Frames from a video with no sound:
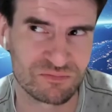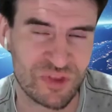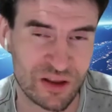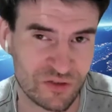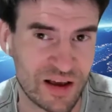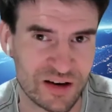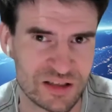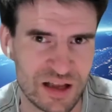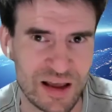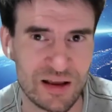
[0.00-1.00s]
think of how to
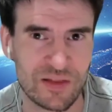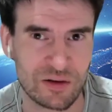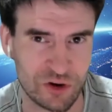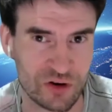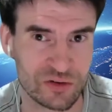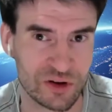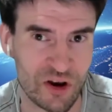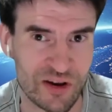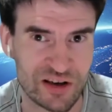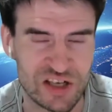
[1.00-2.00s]
say, and then
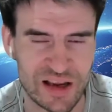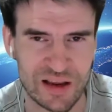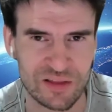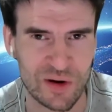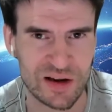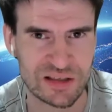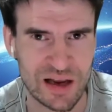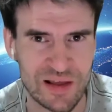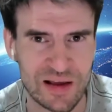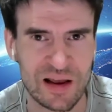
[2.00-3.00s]
going and checking the way to
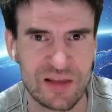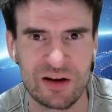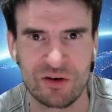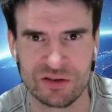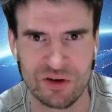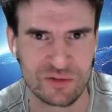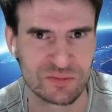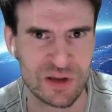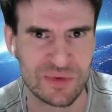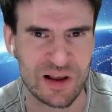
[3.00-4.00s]
say that. And then also
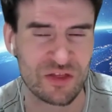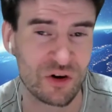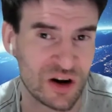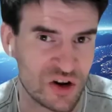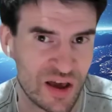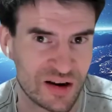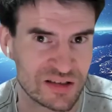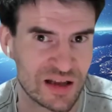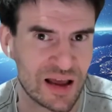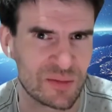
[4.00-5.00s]
something I thought I knew how to
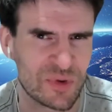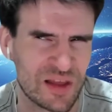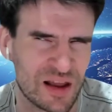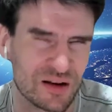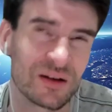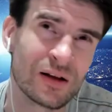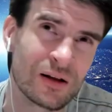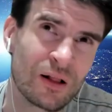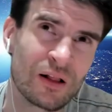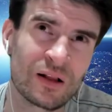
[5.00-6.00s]
say, but then
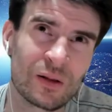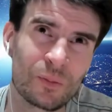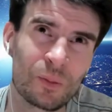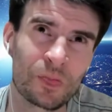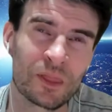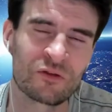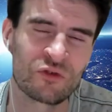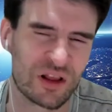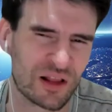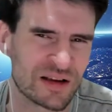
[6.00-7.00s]

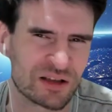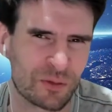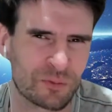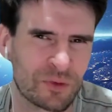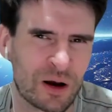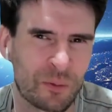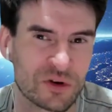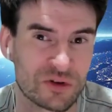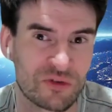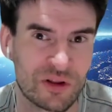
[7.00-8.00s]
realized I
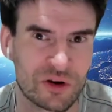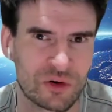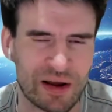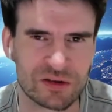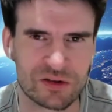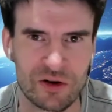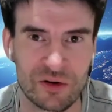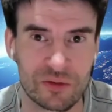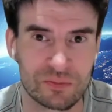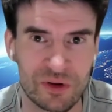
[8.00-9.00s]
wasn't really correct. So
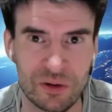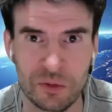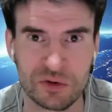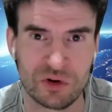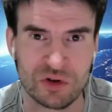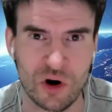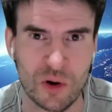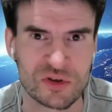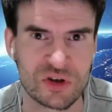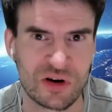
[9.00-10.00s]
there's also an
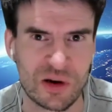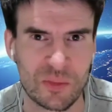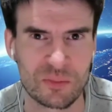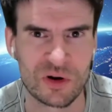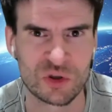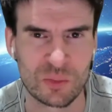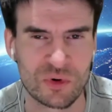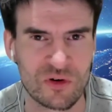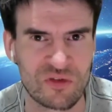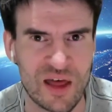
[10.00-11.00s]
opportunity to
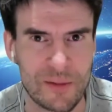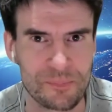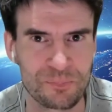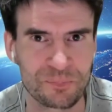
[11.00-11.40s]
improve that.